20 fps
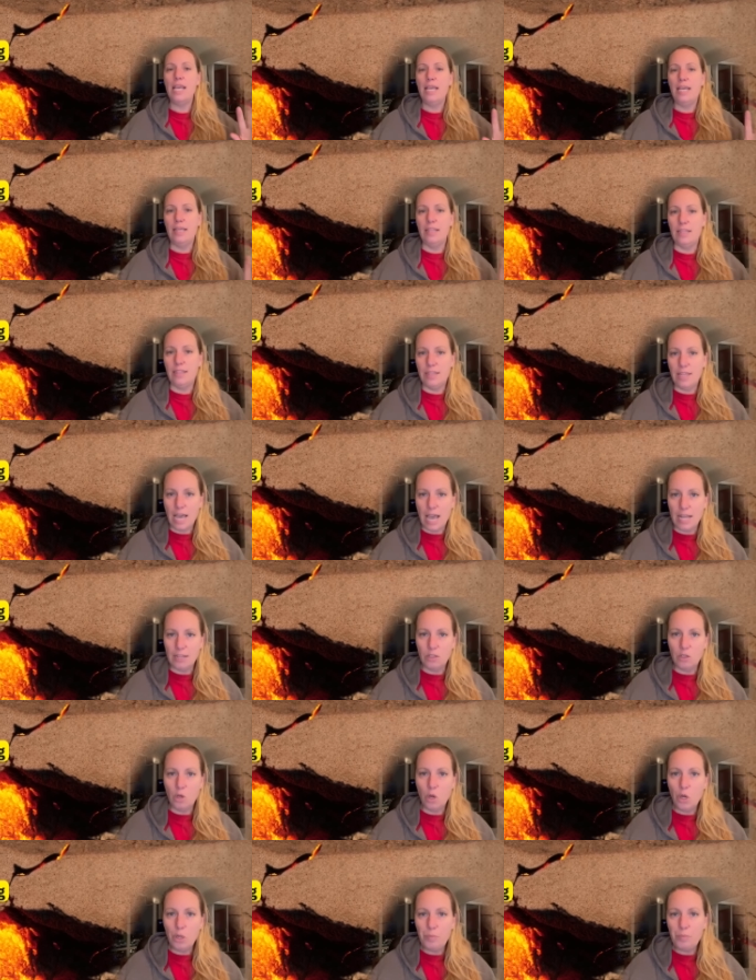that
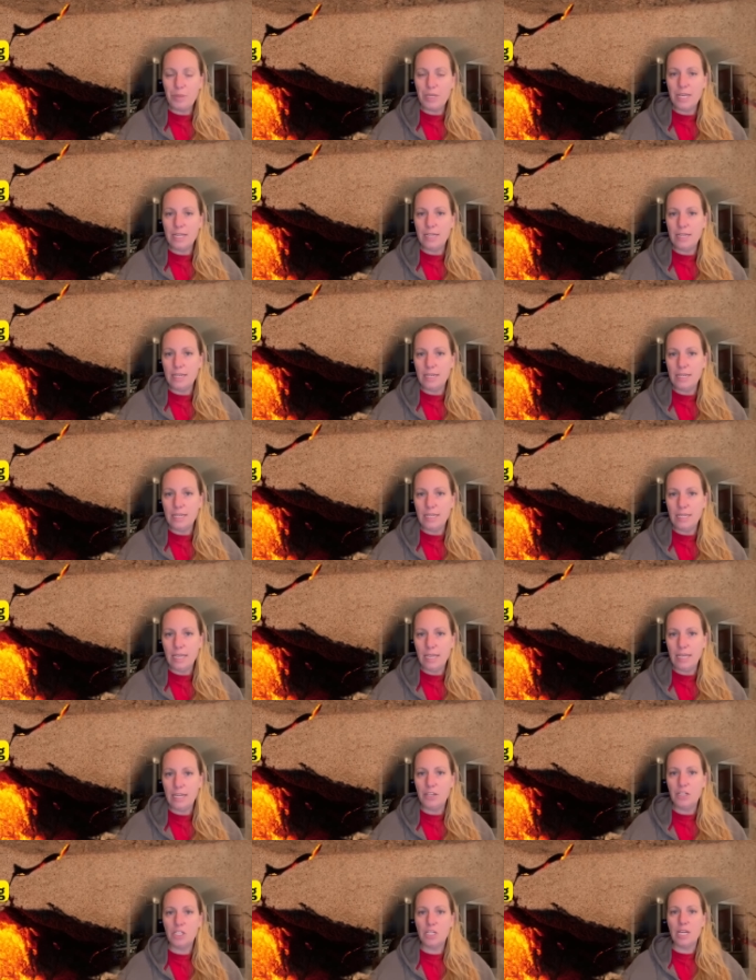could be an
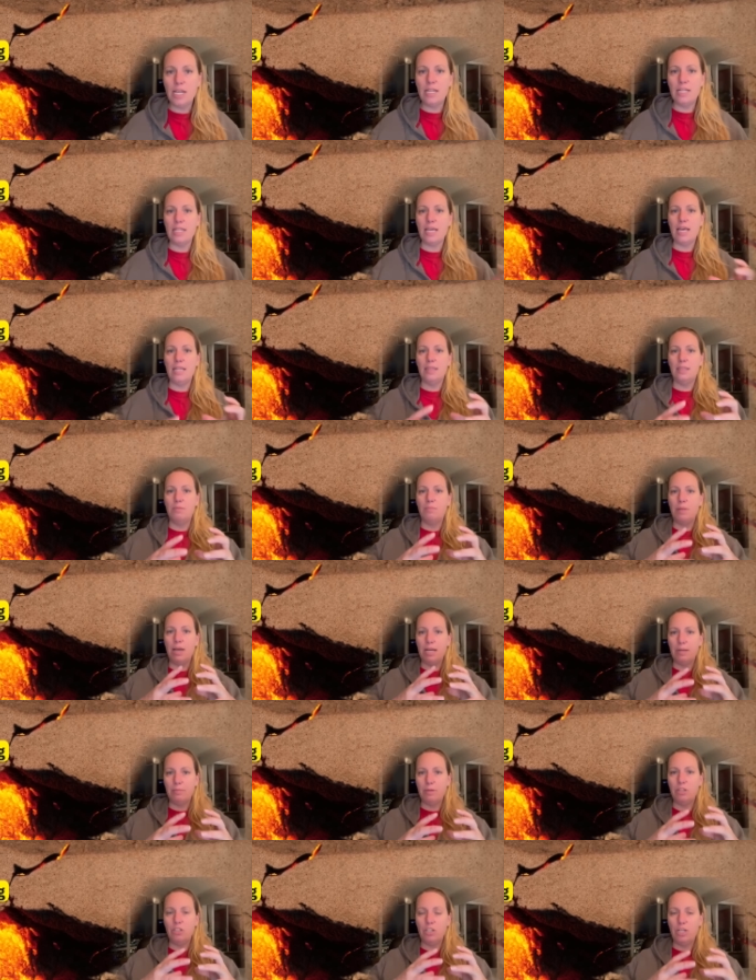indication that the
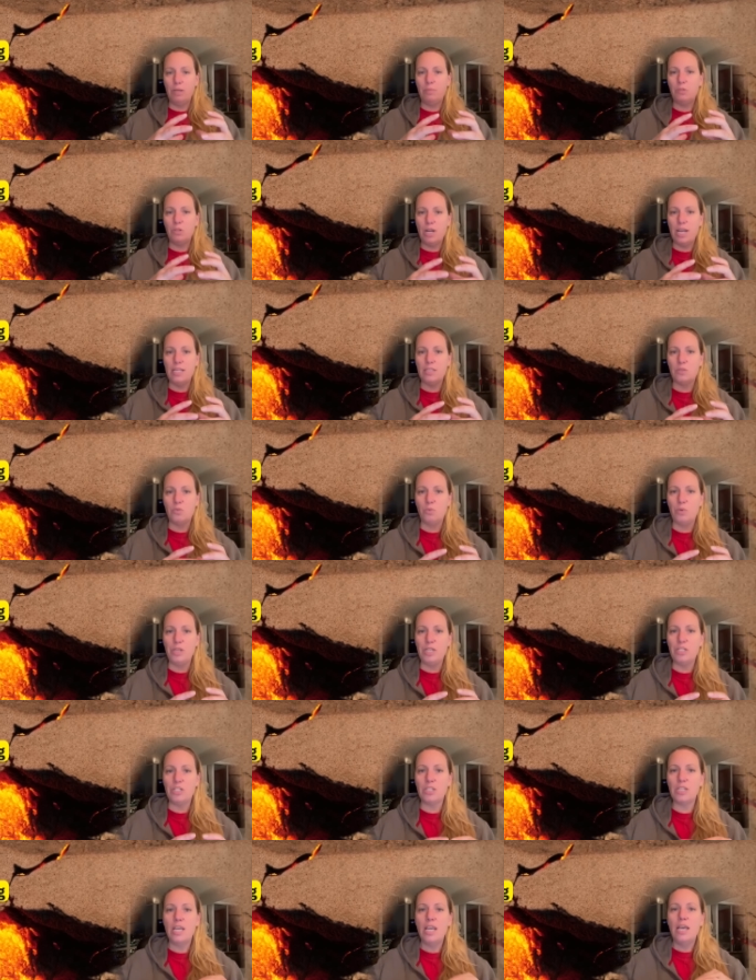magma chamber has
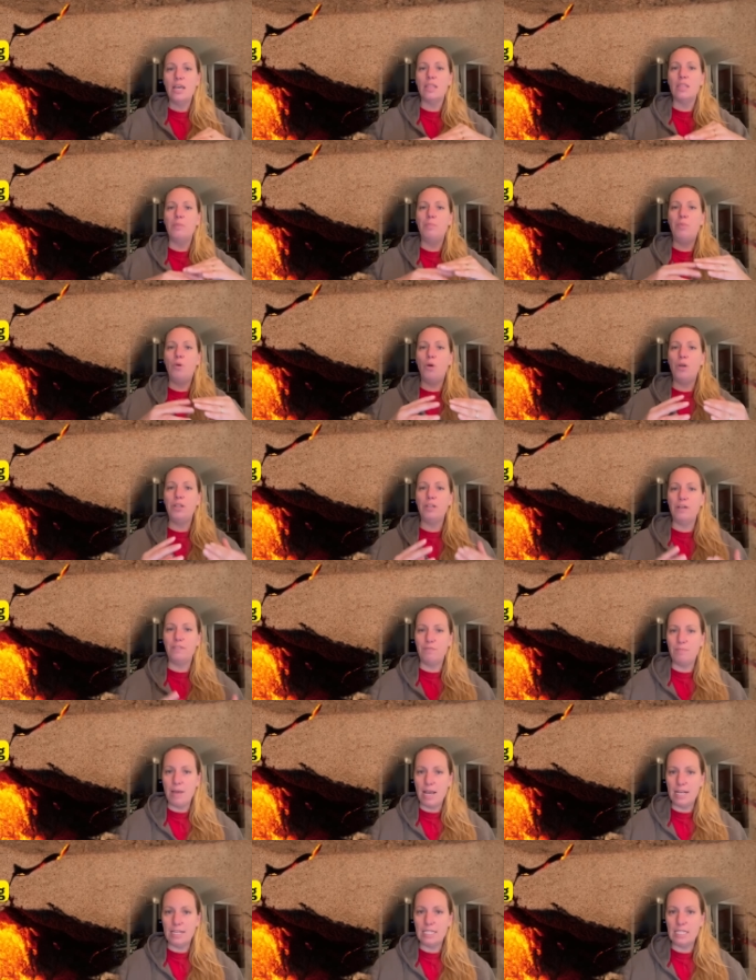reached the point of
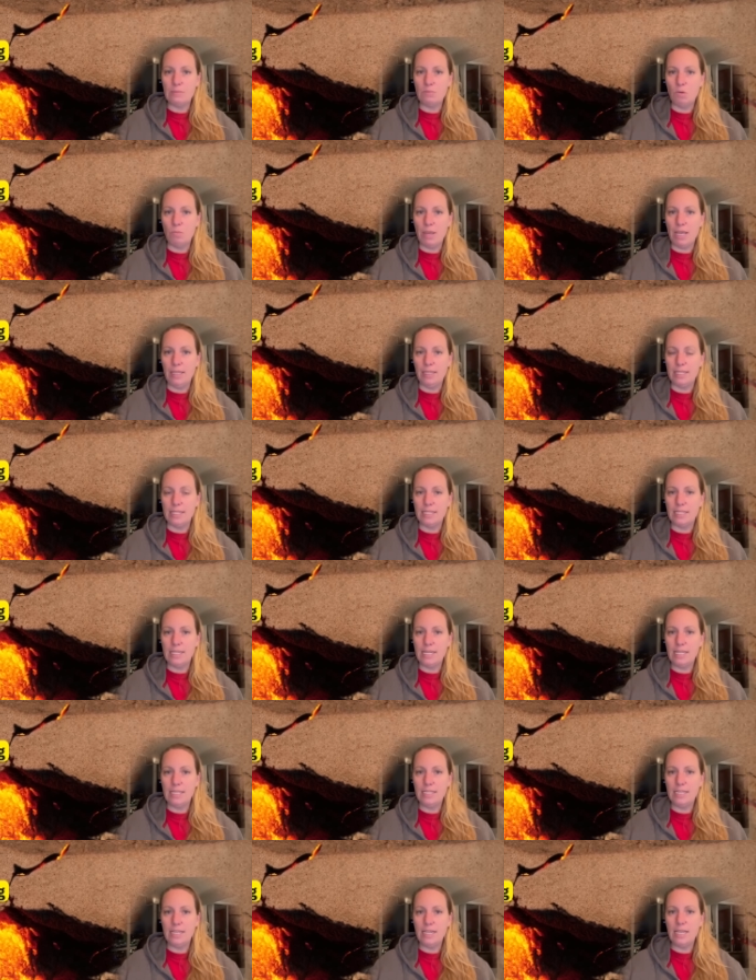maximum
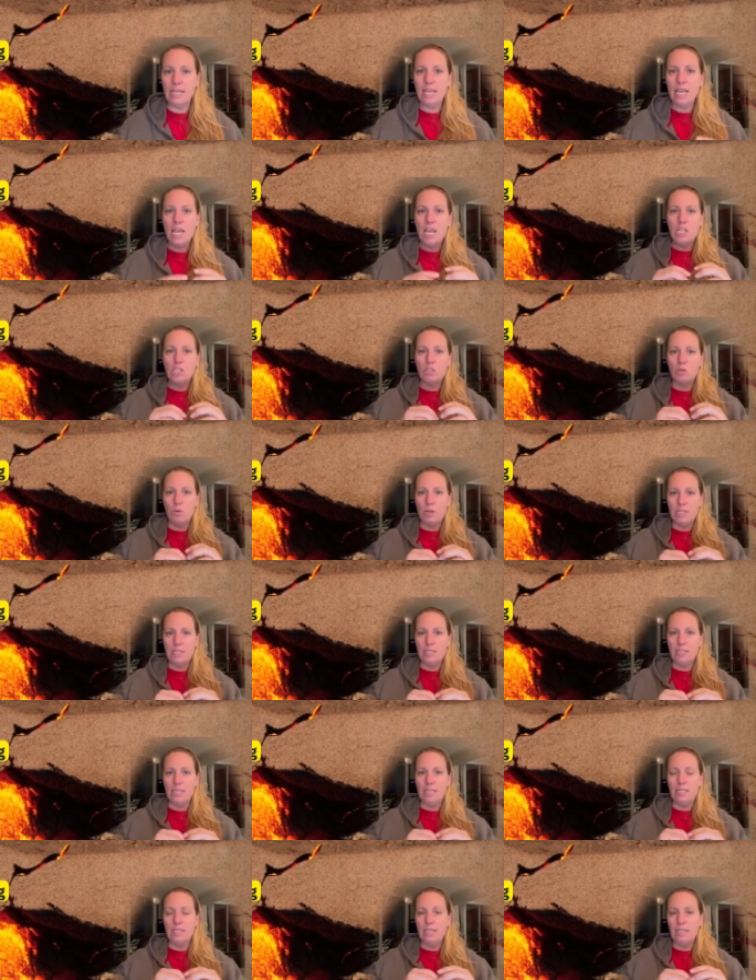elasticity. So it's
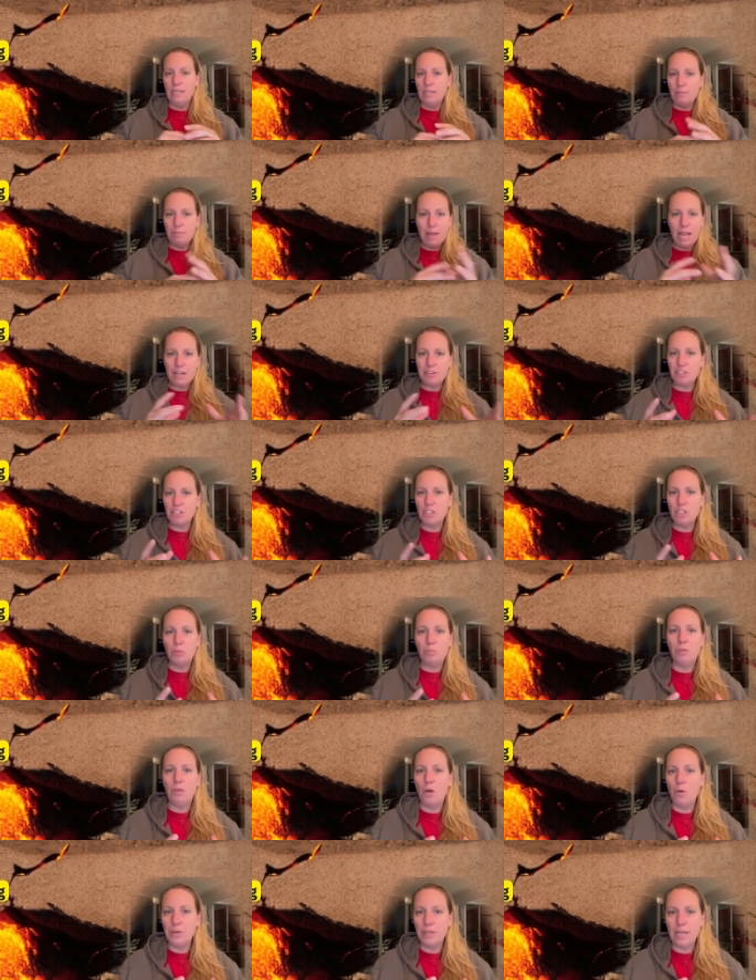imagine you're
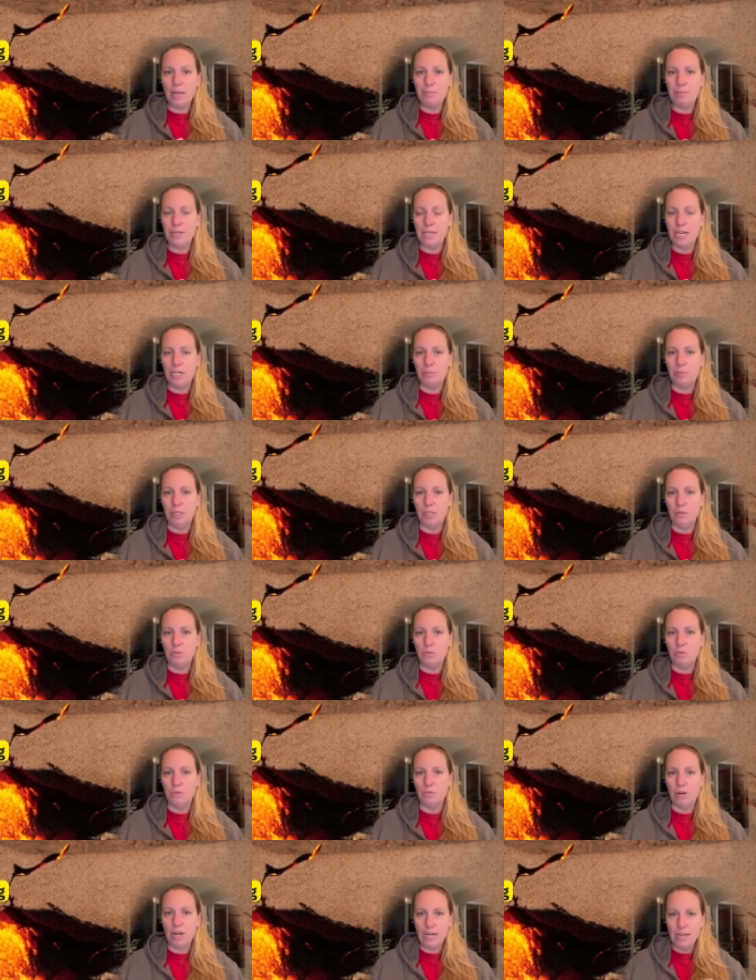blowing up an air
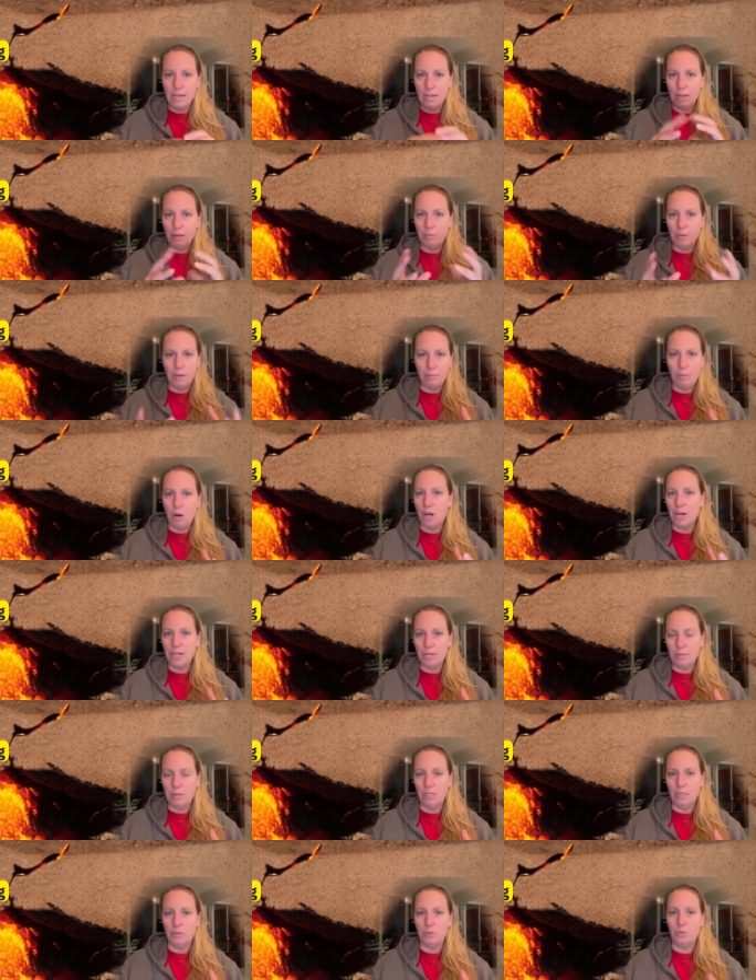balloon, right? A, a party
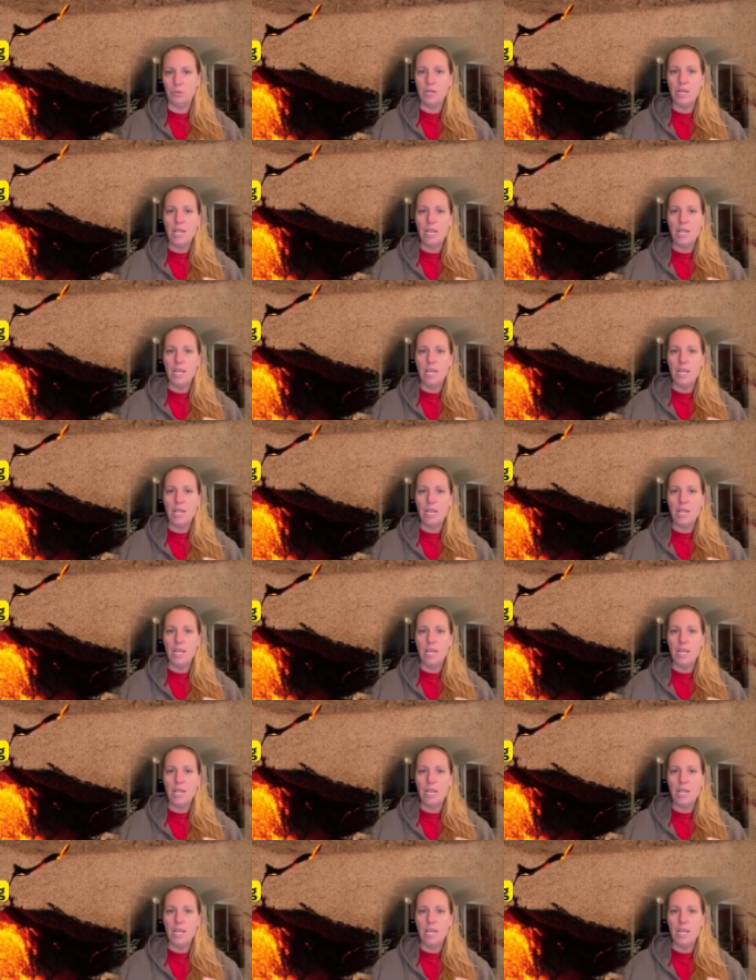balloon.